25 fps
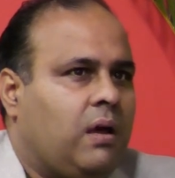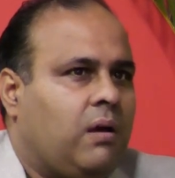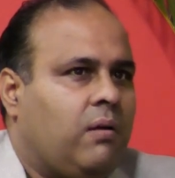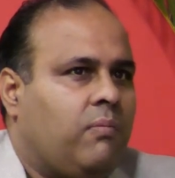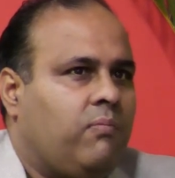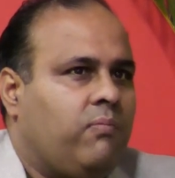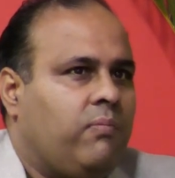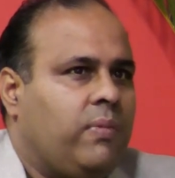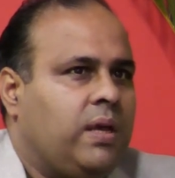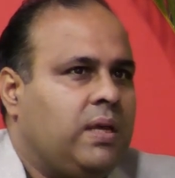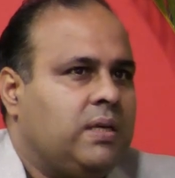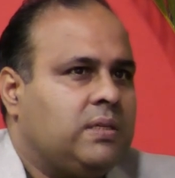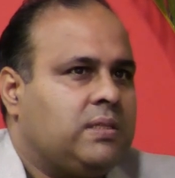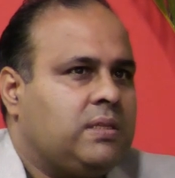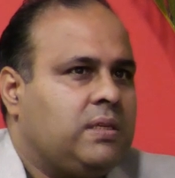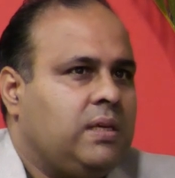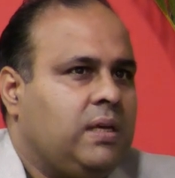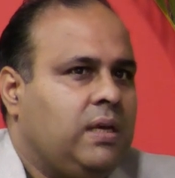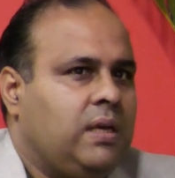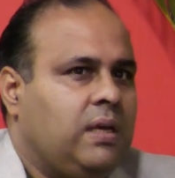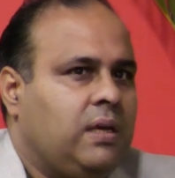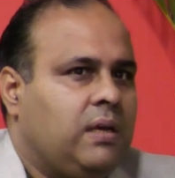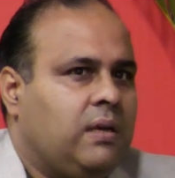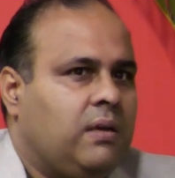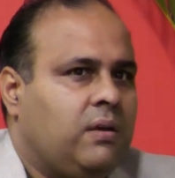may
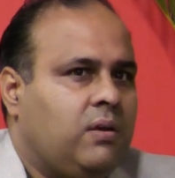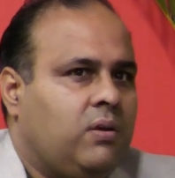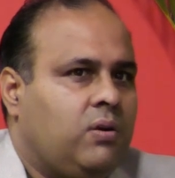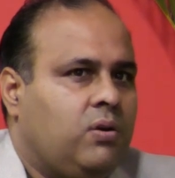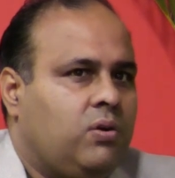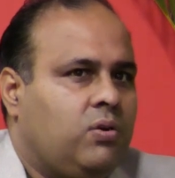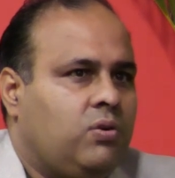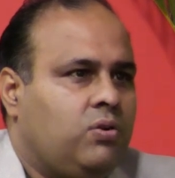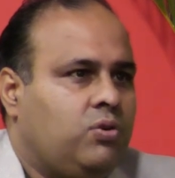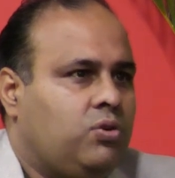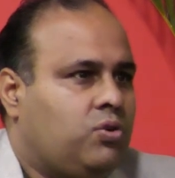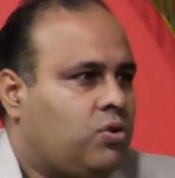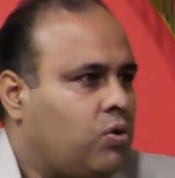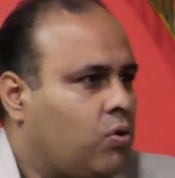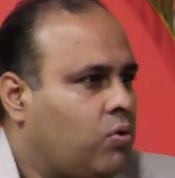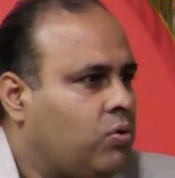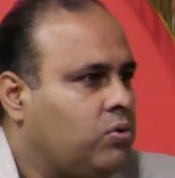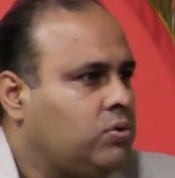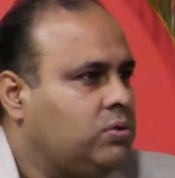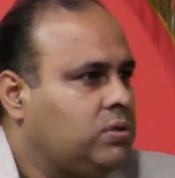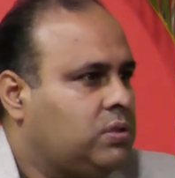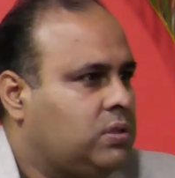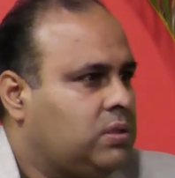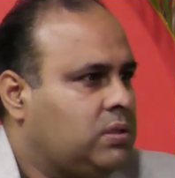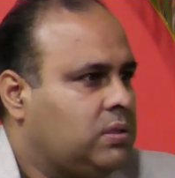see
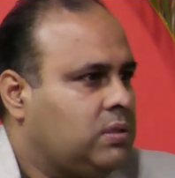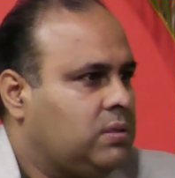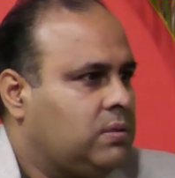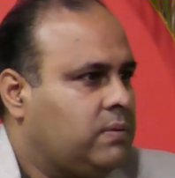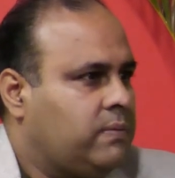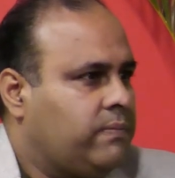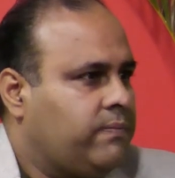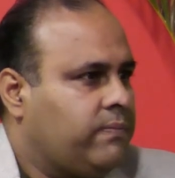drones